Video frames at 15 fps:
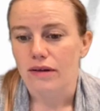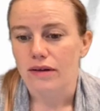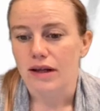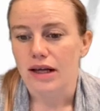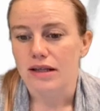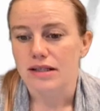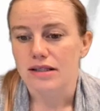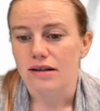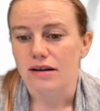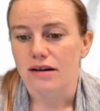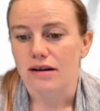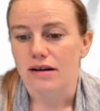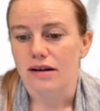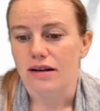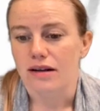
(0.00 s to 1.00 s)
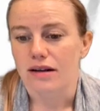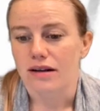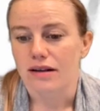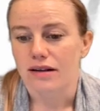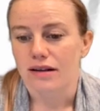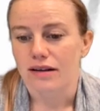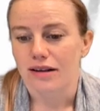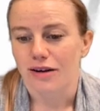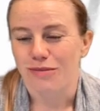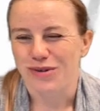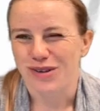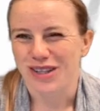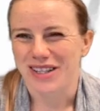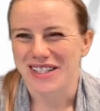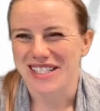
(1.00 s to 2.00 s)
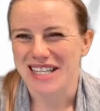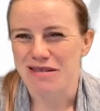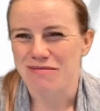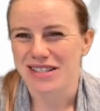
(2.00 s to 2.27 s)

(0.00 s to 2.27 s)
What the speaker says: They're both on the same